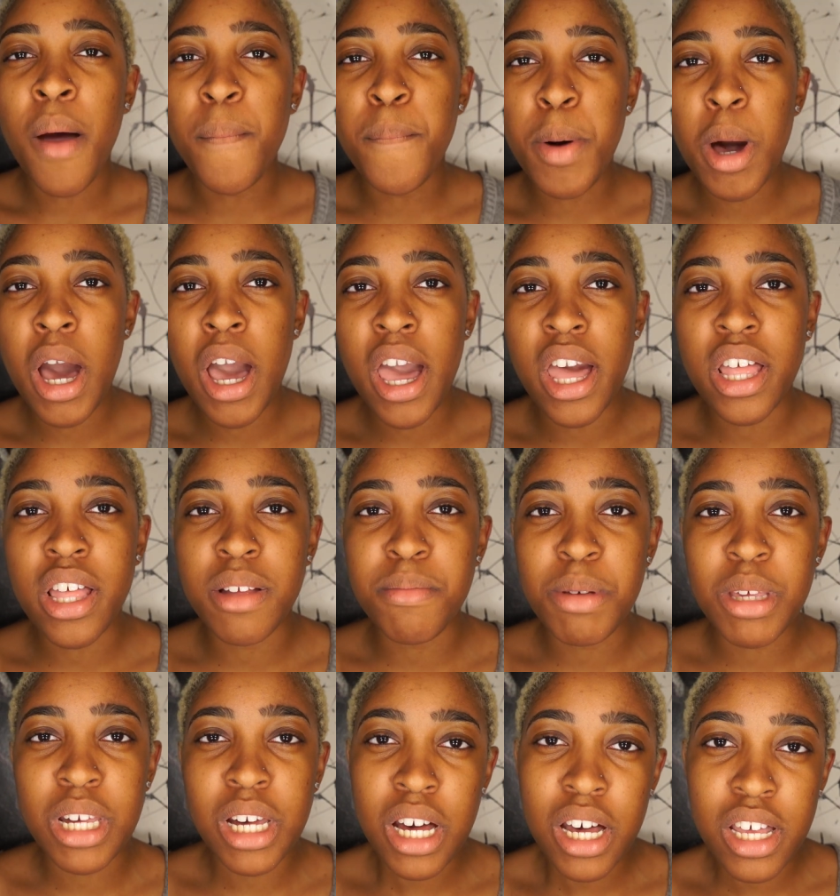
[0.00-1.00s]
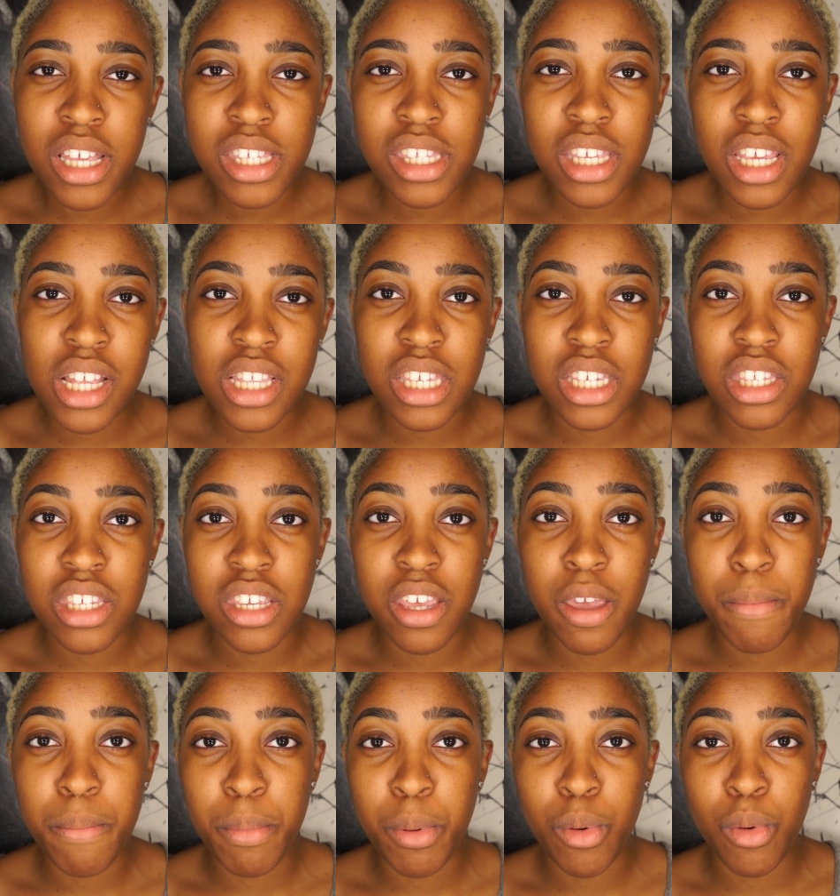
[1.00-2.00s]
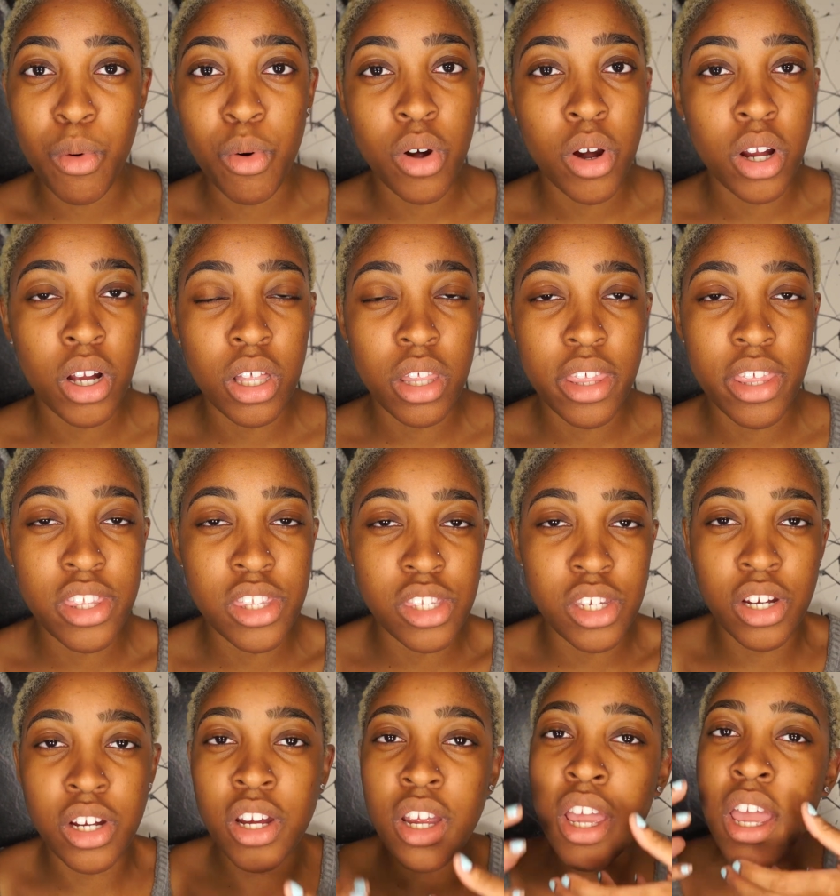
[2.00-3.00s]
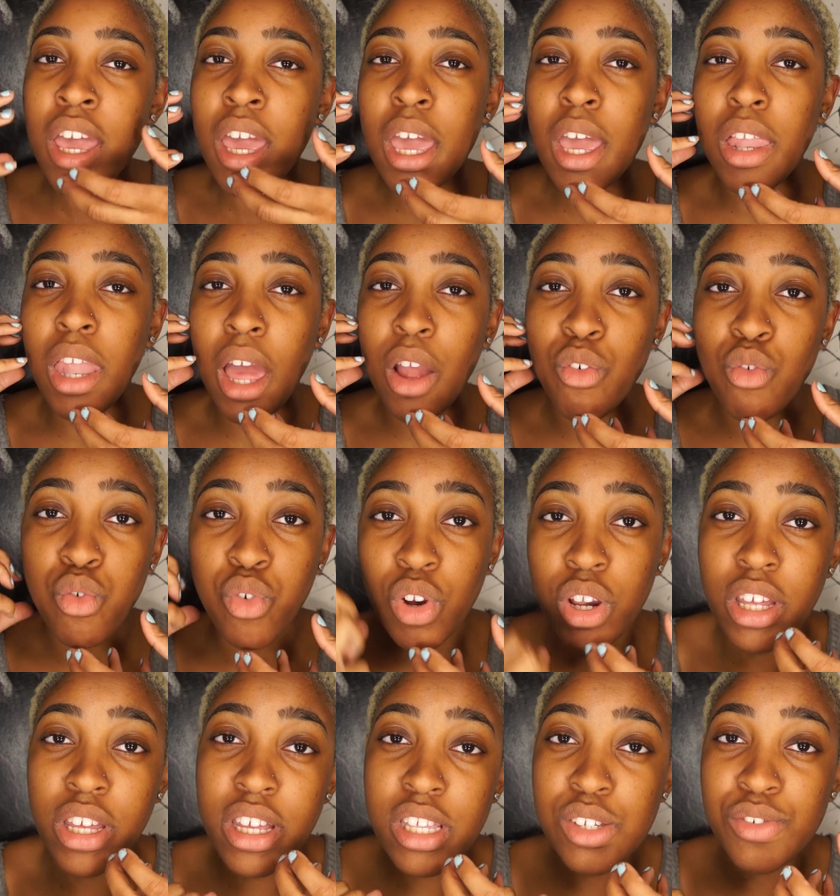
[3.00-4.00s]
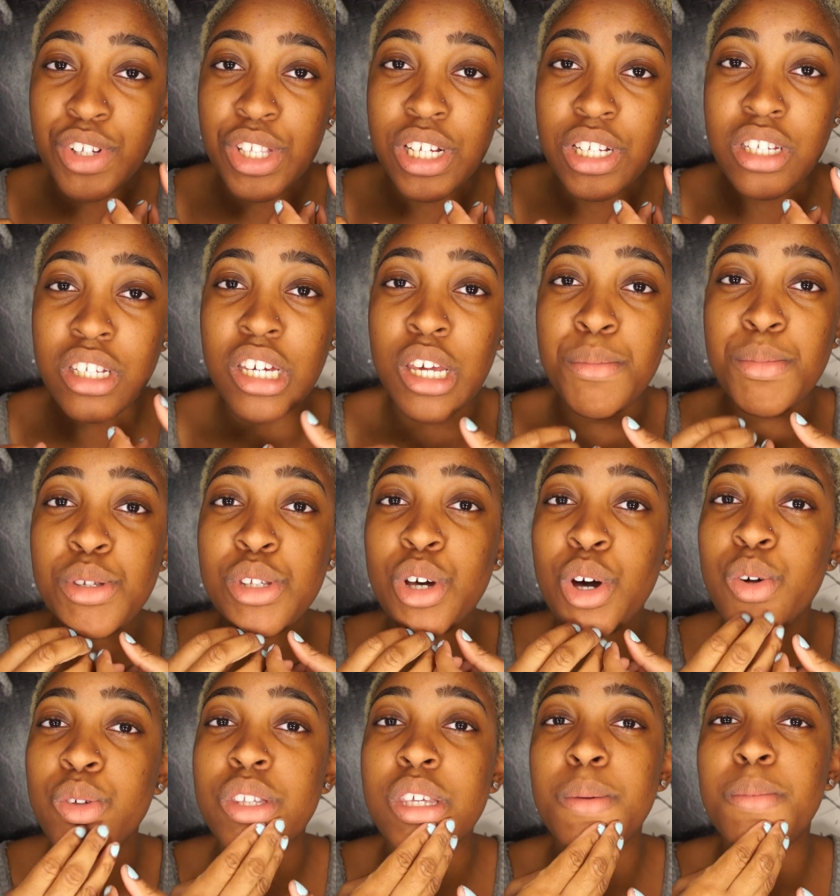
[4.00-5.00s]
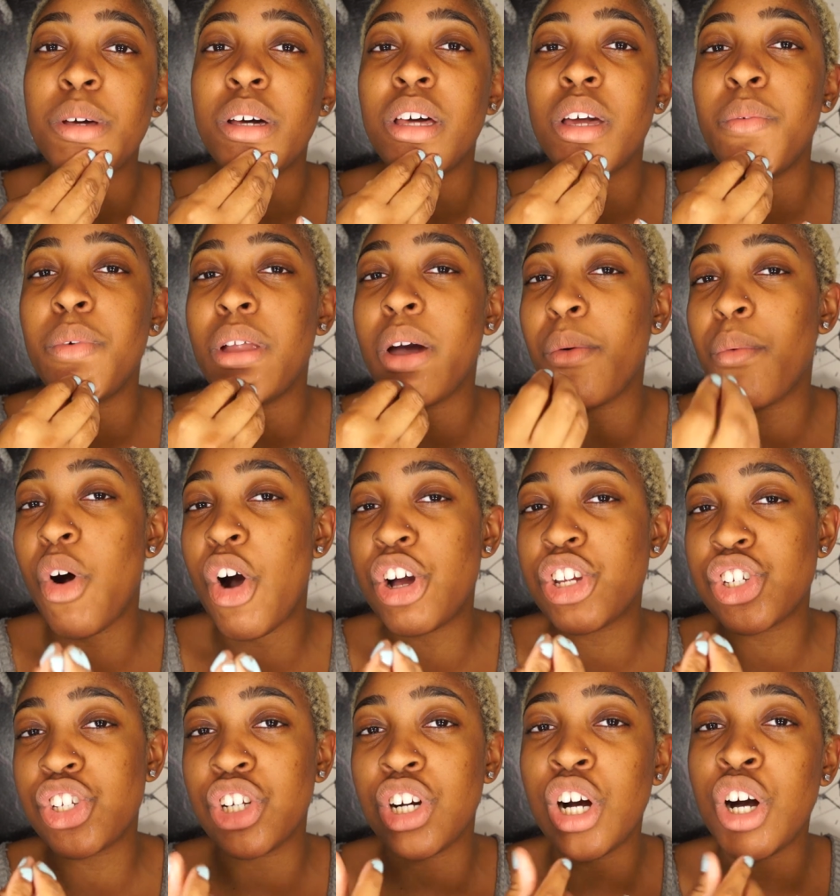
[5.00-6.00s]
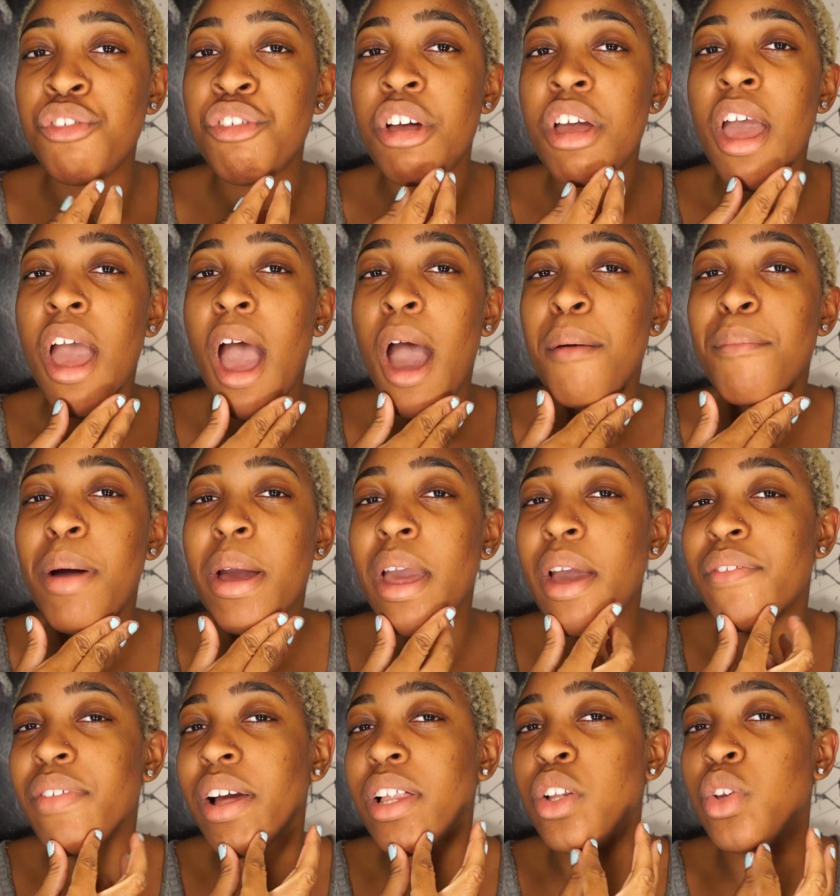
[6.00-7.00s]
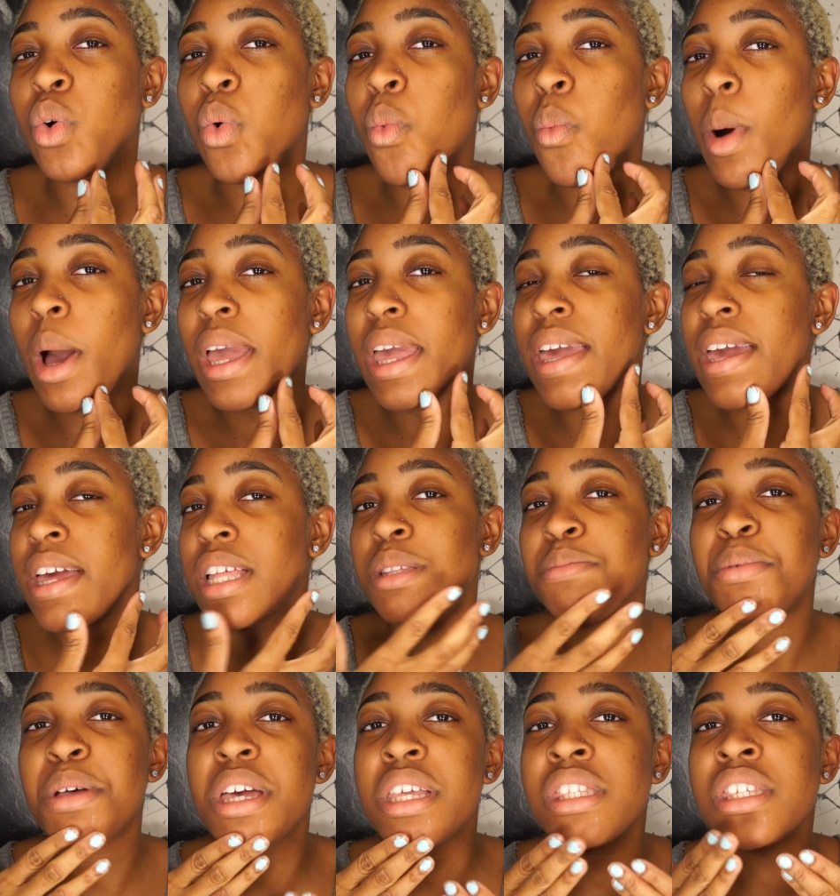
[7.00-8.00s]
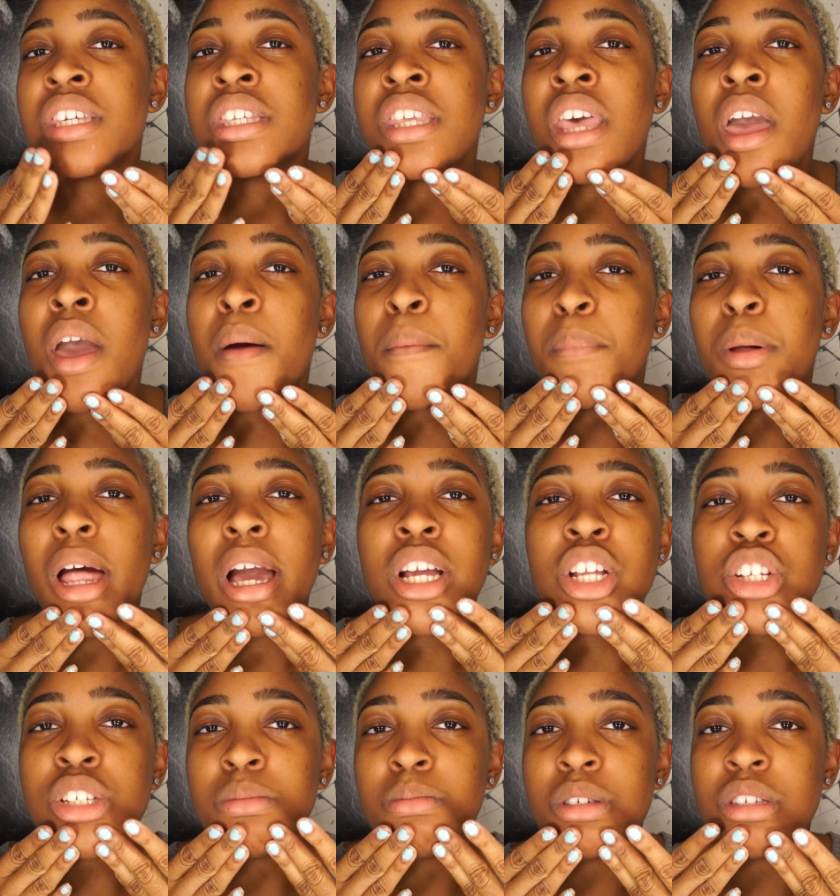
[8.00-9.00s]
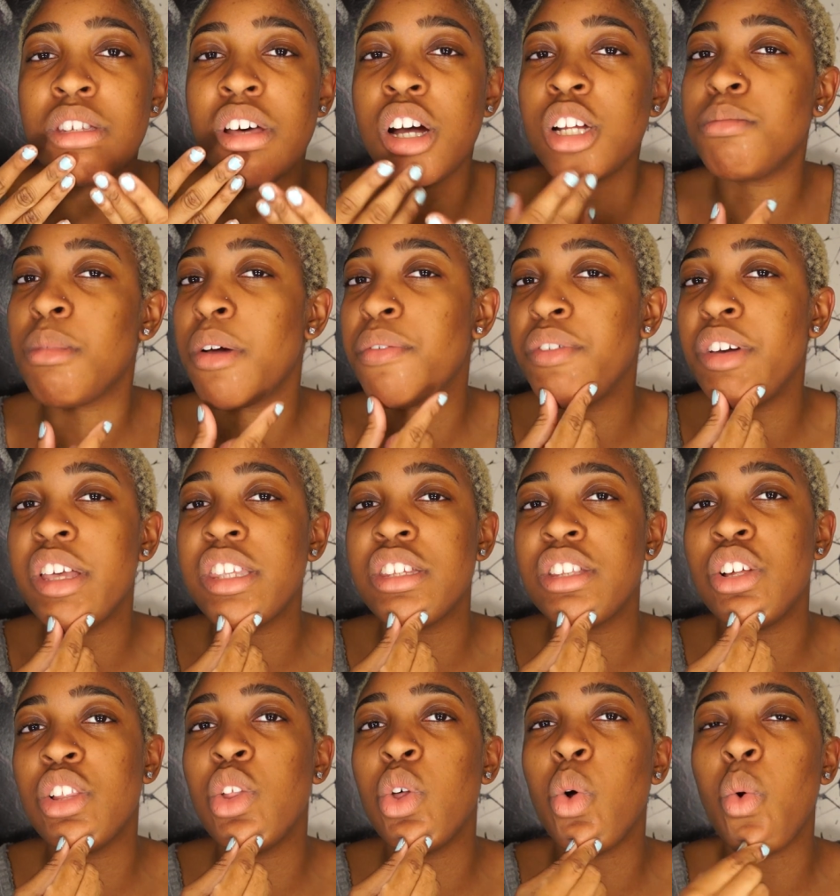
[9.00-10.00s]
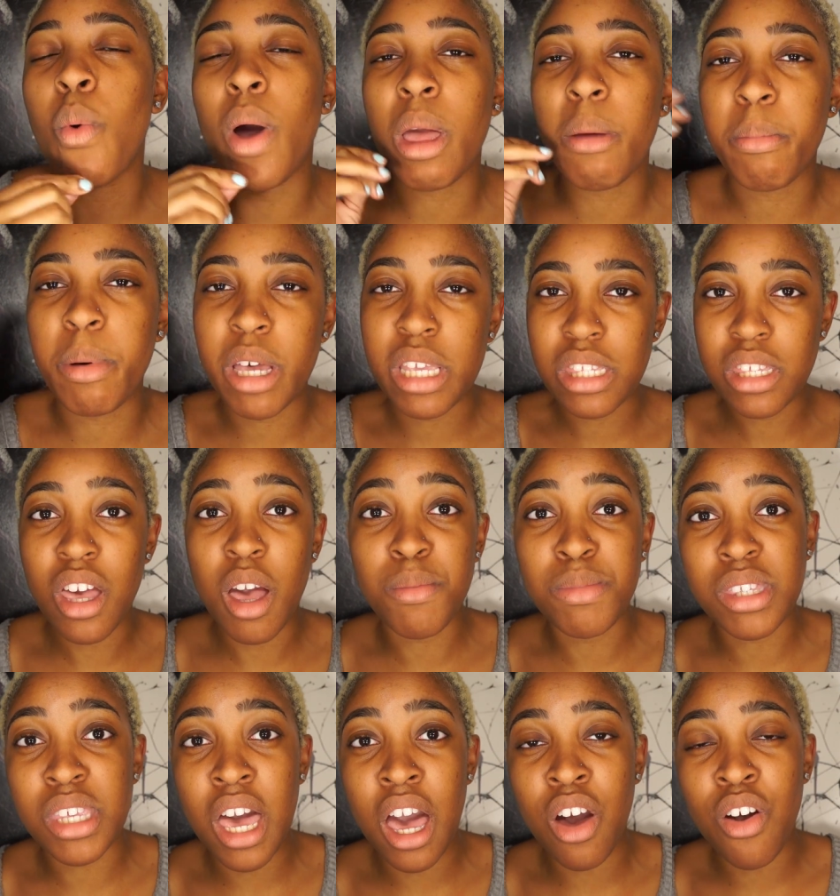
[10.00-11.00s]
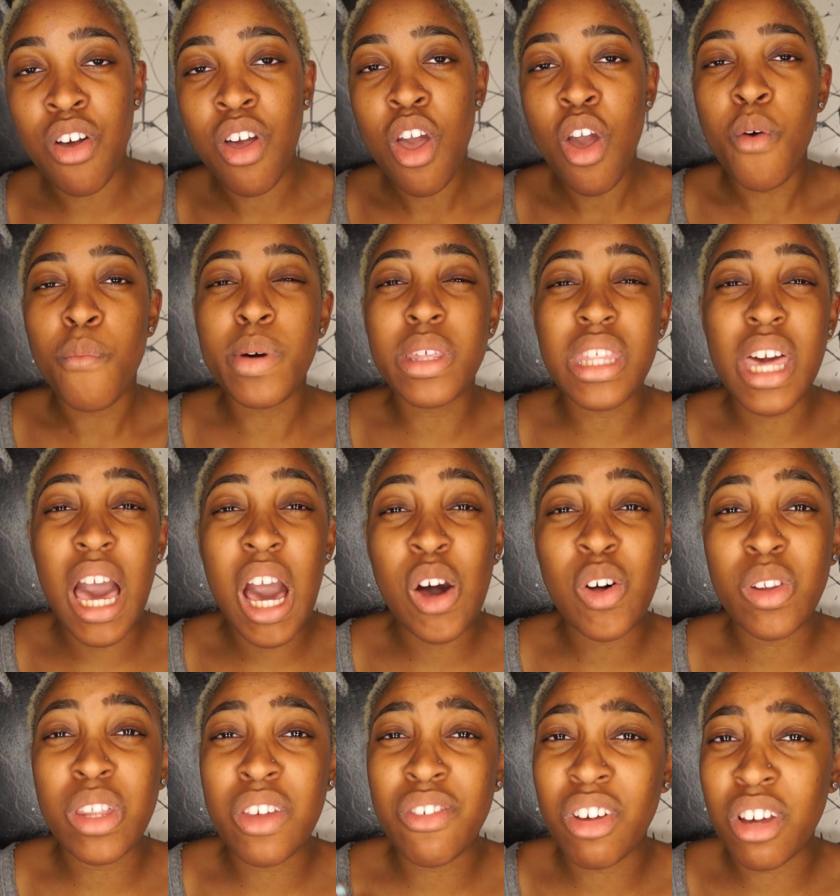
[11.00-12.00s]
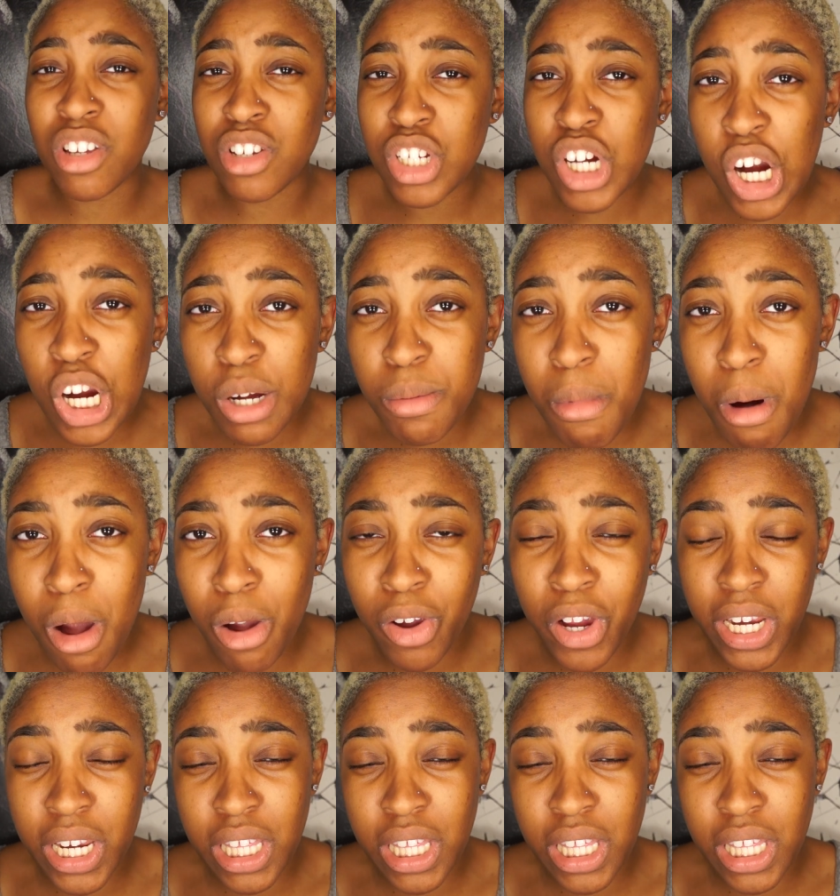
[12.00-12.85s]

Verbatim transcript: But because it's a deep pore cleanser, it like really gets really deep. So typically when I wash it off, I might have like little whiteheads places, but I can just massage my face and a little white pus comes out without leaving a dark mark or